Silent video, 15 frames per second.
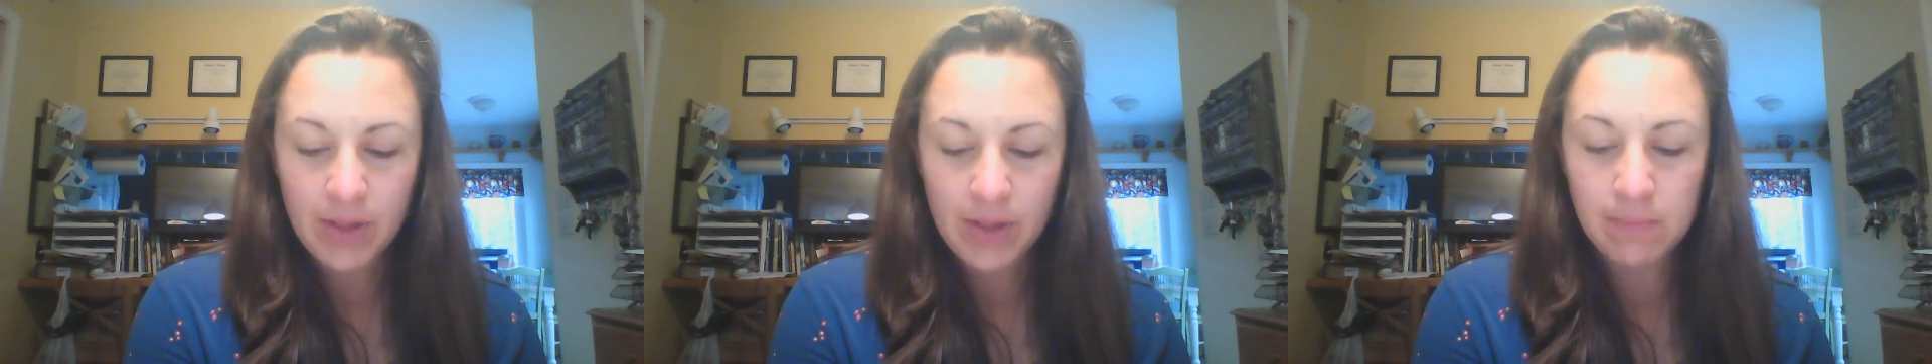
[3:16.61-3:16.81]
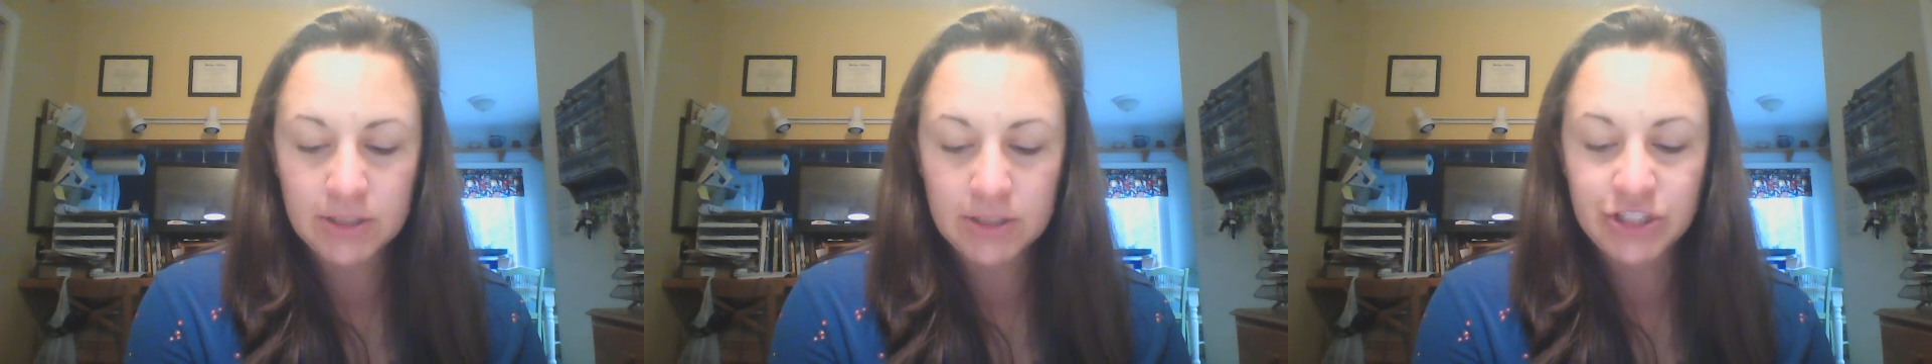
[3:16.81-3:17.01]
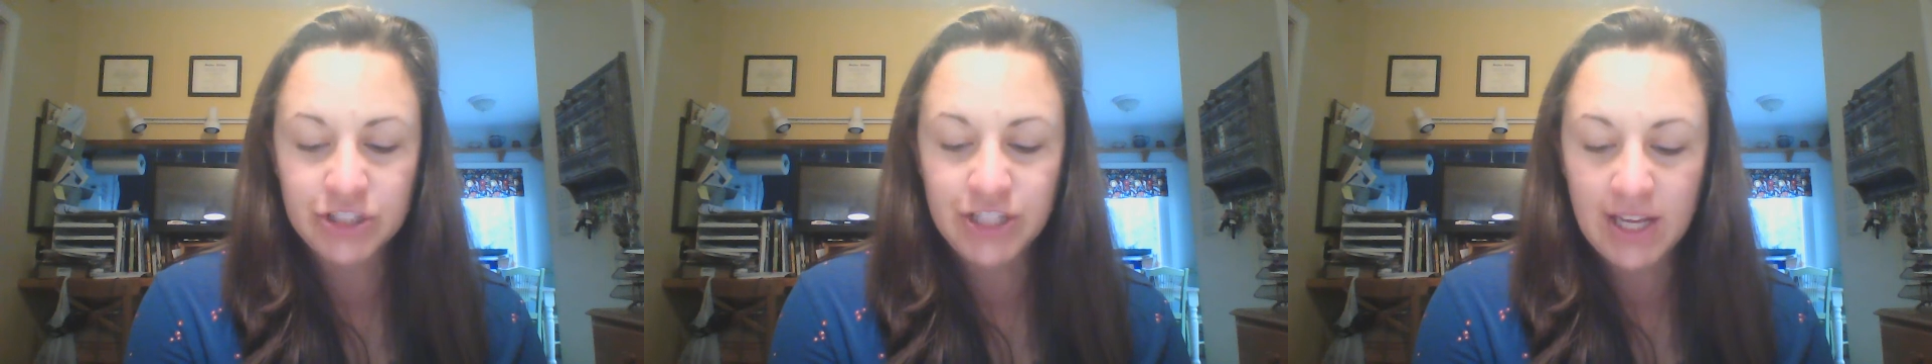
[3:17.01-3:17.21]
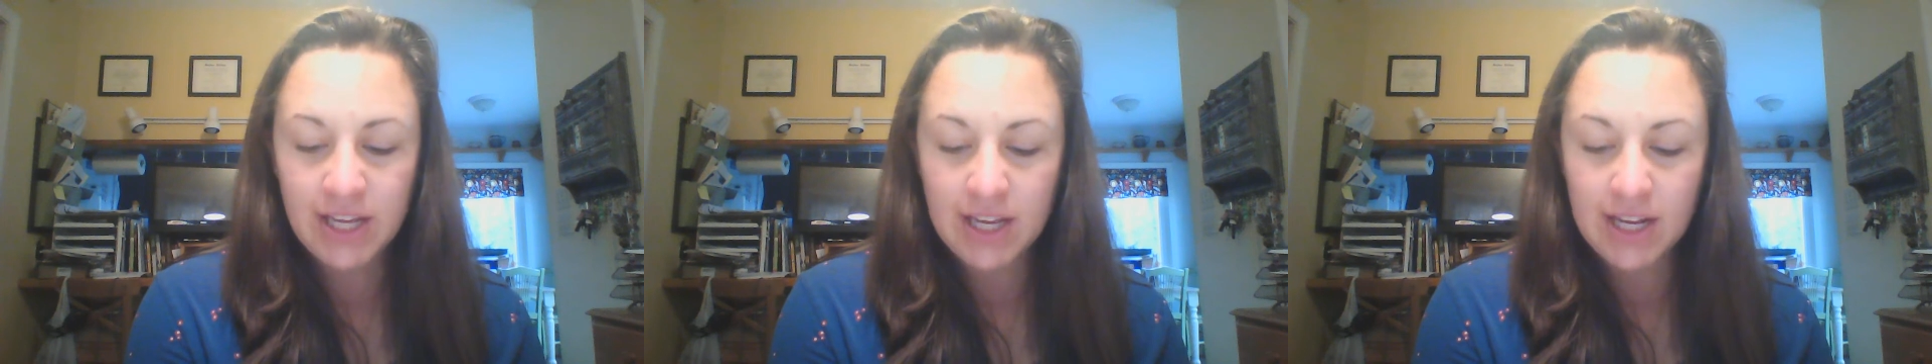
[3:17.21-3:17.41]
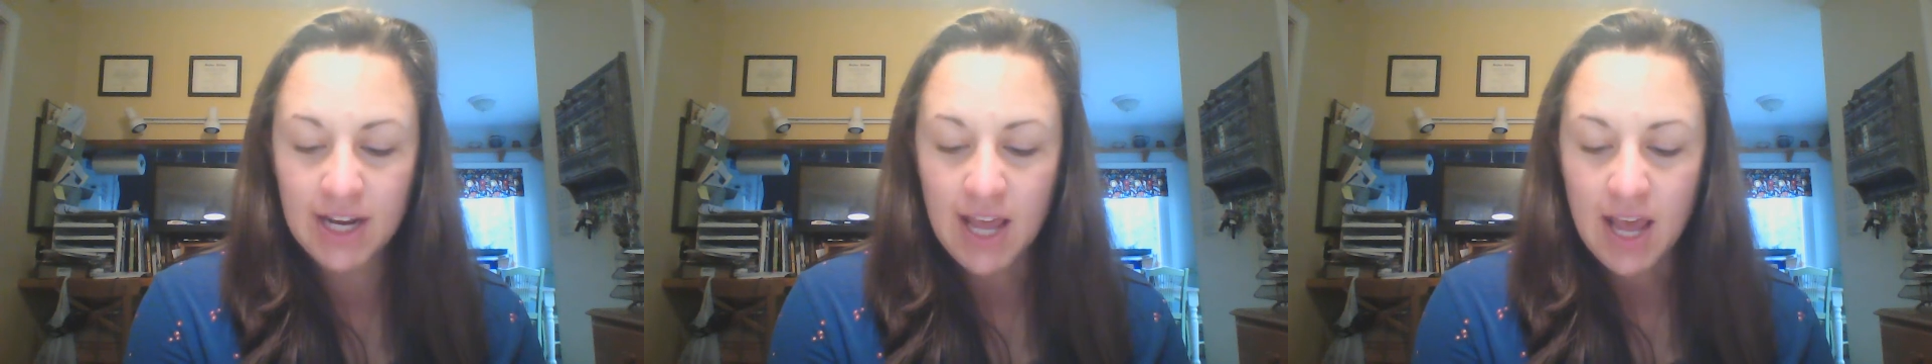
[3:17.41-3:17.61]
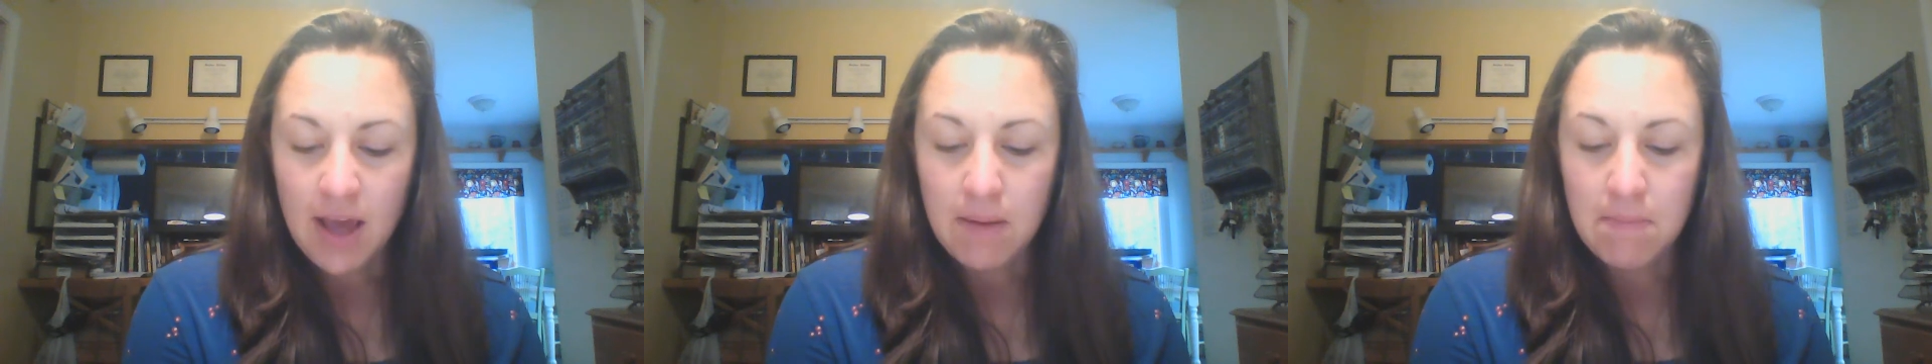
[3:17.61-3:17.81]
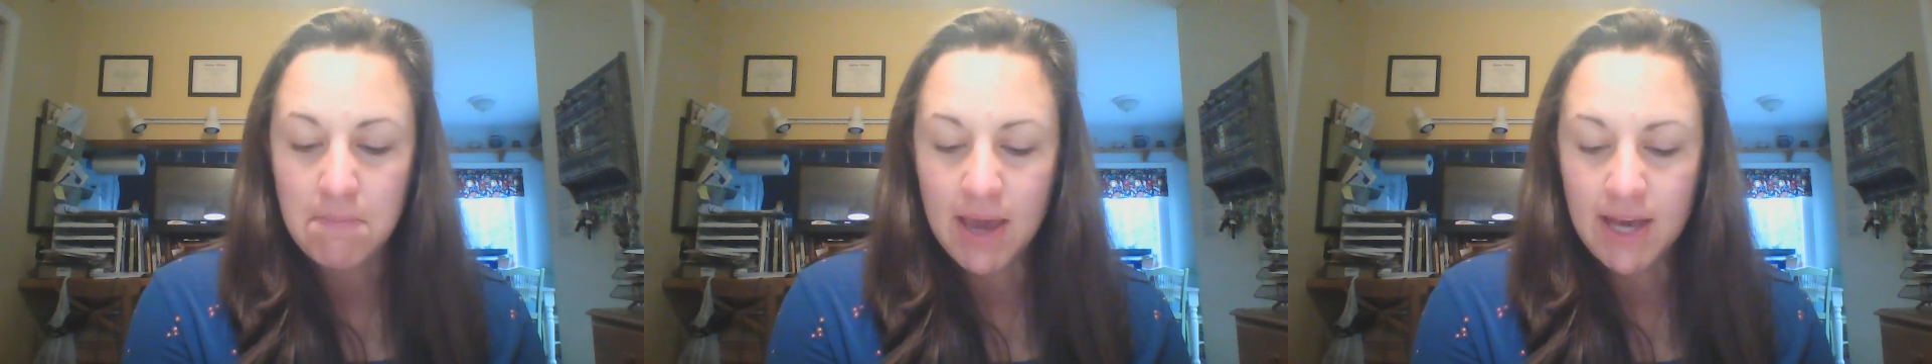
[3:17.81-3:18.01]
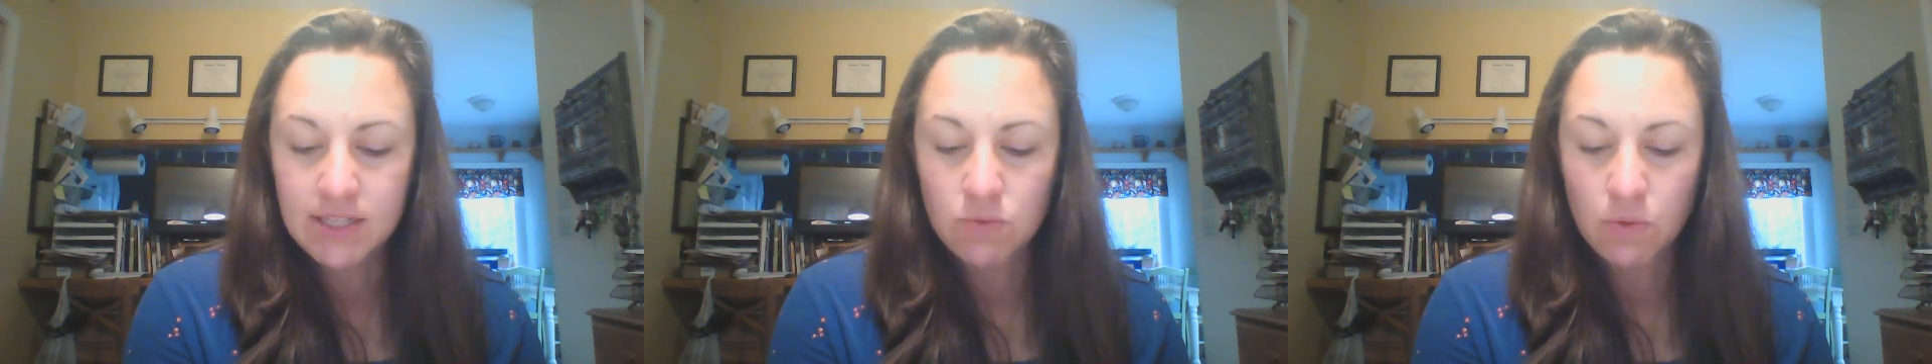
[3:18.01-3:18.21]
A machine
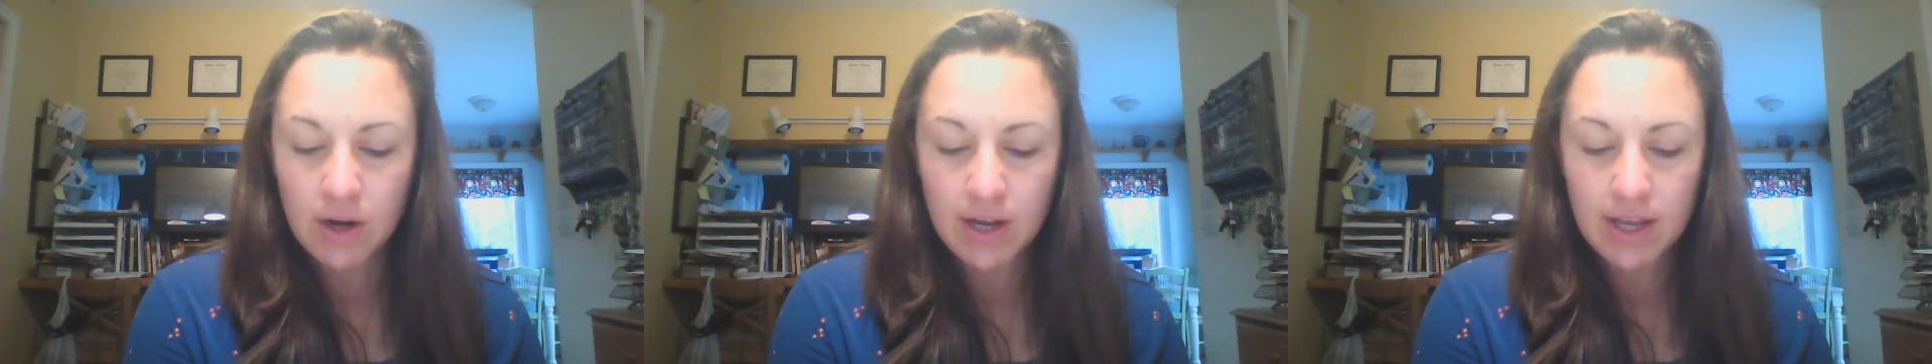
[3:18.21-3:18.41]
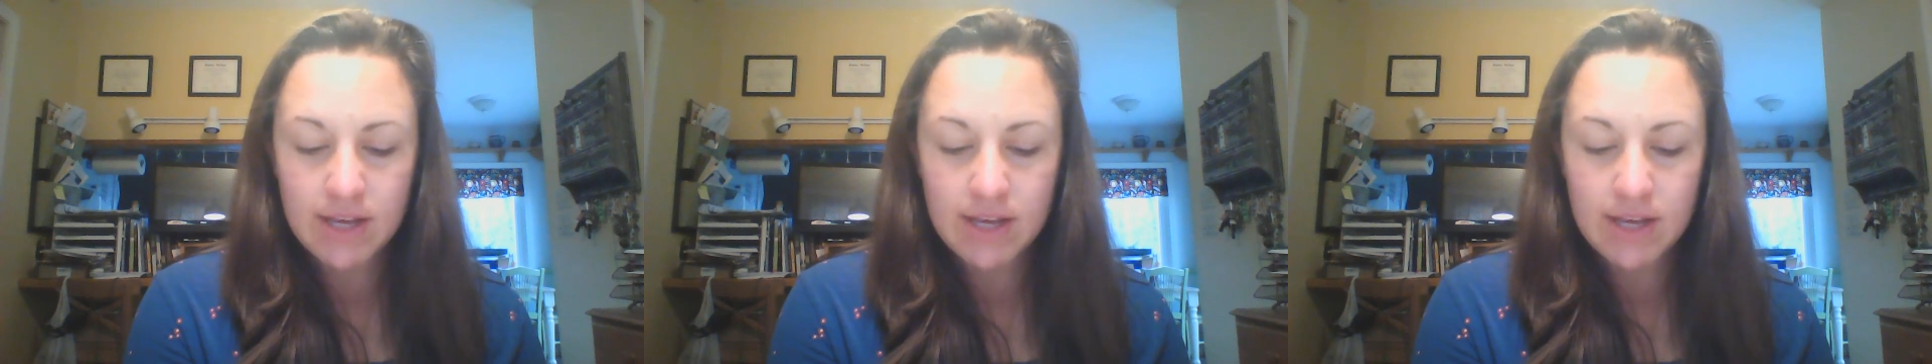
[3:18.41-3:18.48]
makes work